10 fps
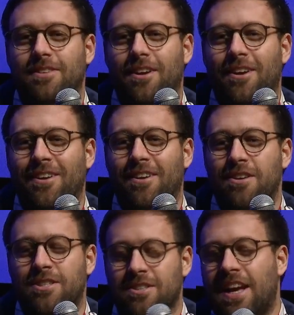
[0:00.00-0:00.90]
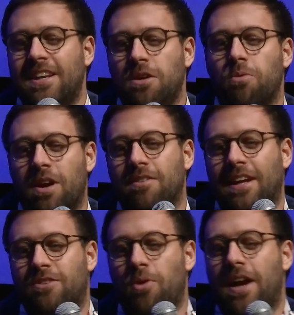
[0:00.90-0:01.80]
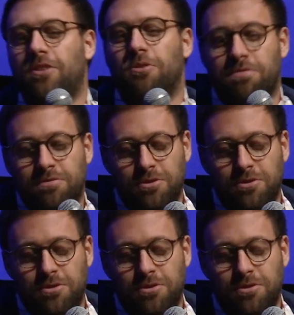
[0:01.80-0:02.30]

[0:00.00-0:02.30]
a society where they're trying to